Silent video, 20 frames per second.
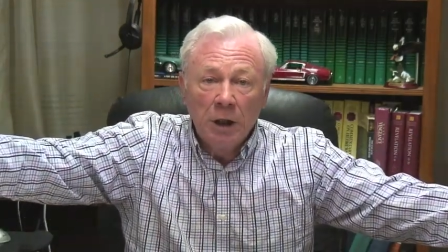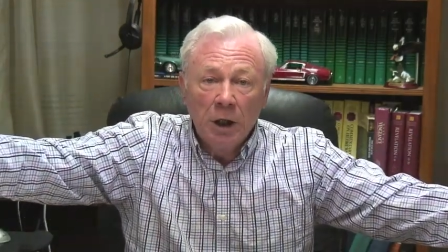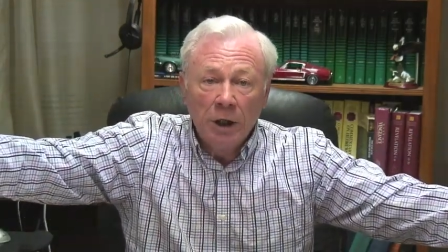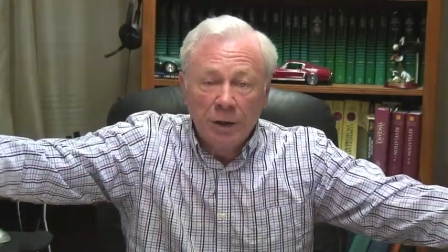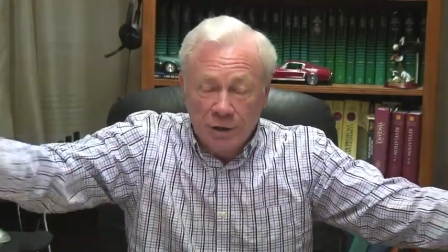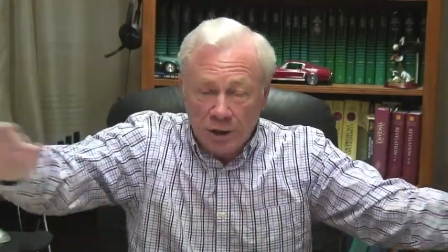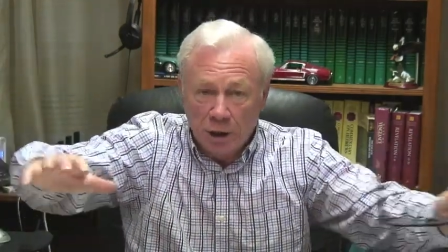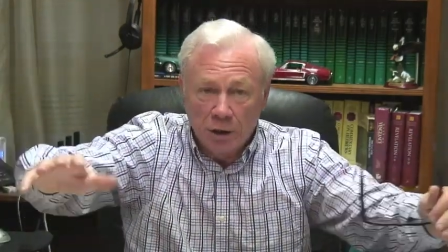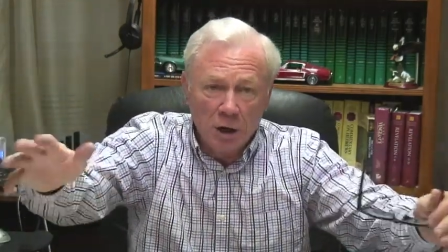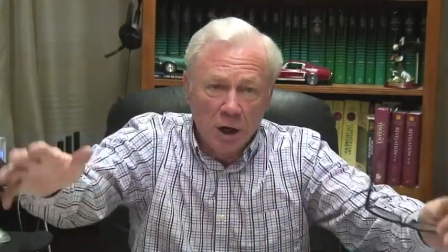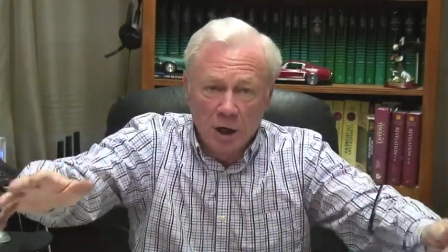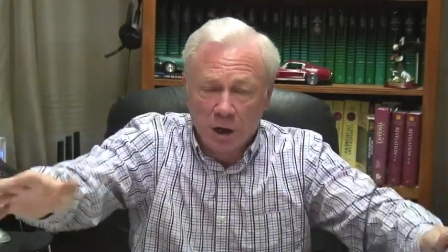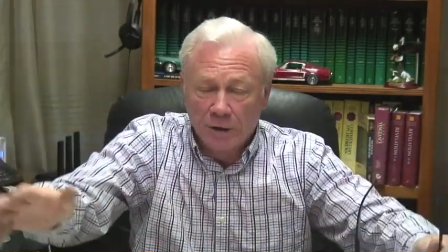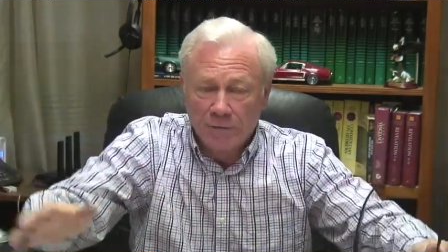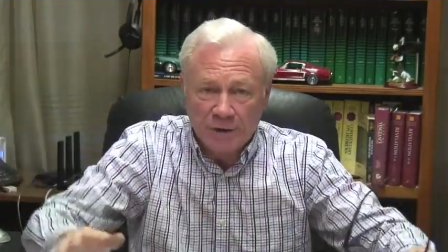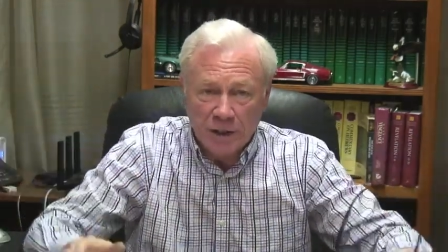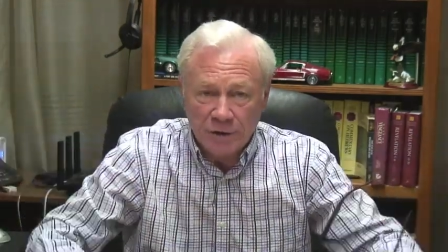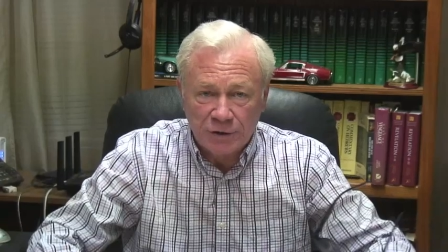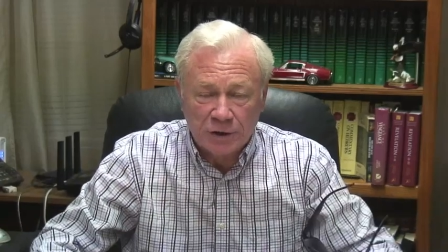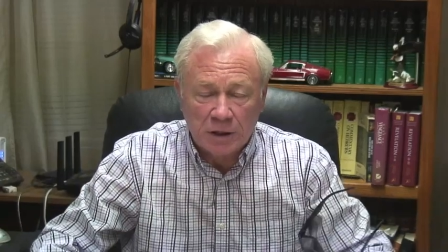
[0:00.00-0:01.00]
until all
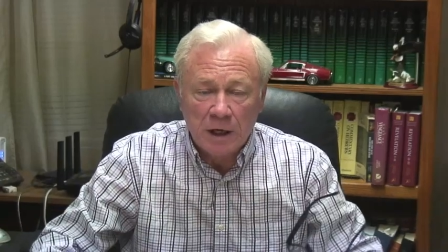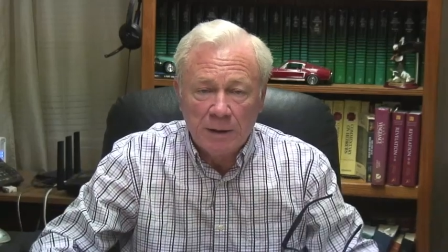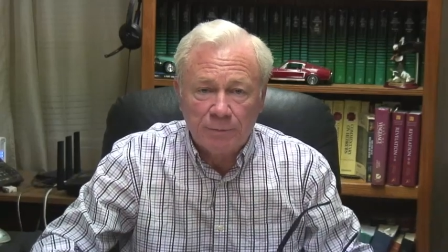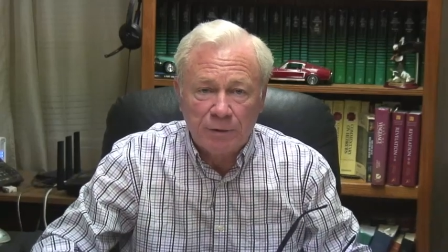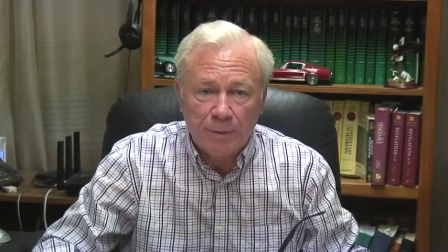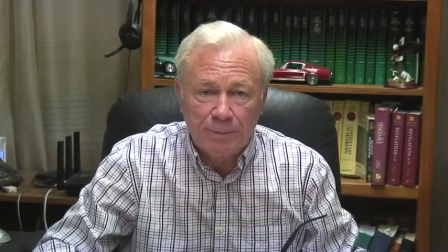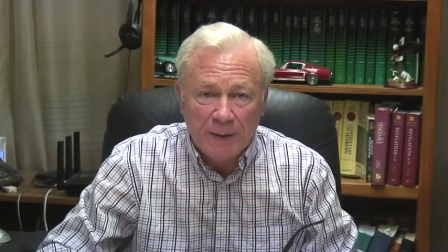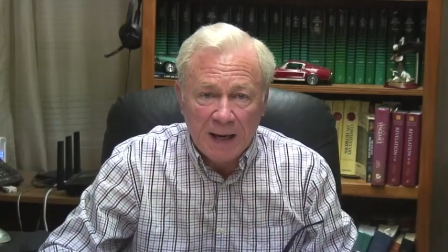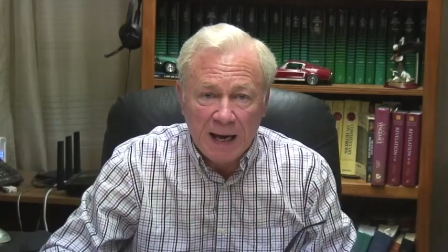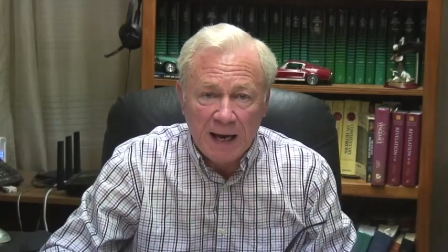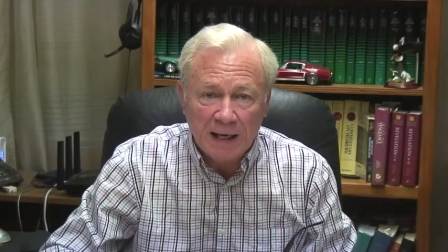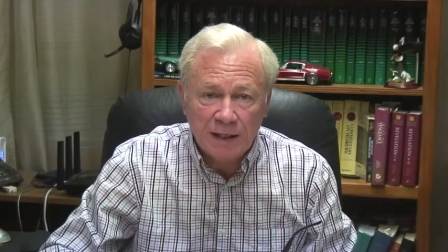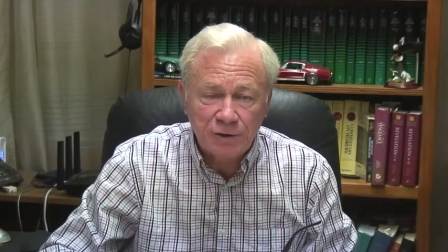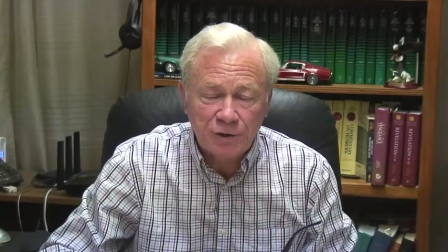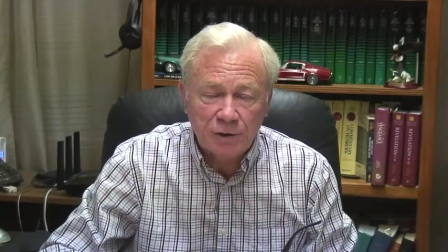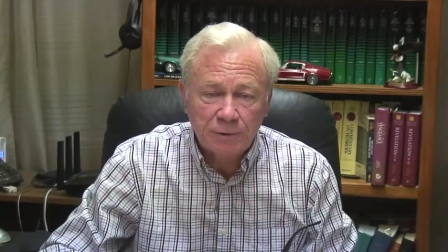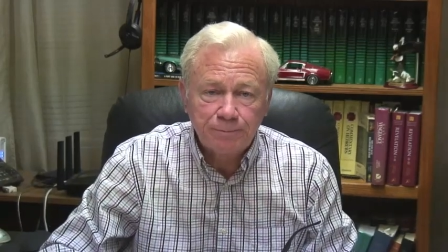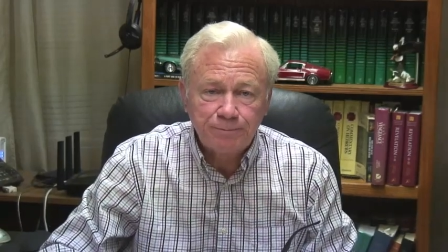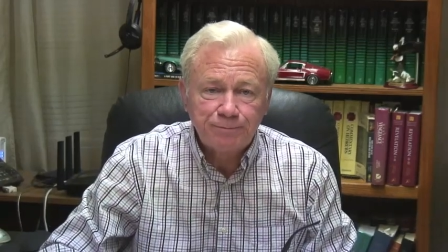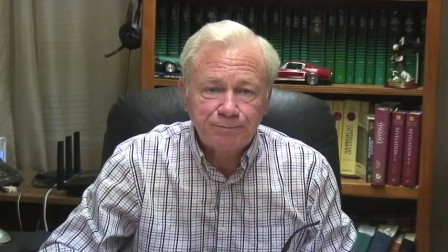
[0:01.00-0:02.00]
of these come to pass.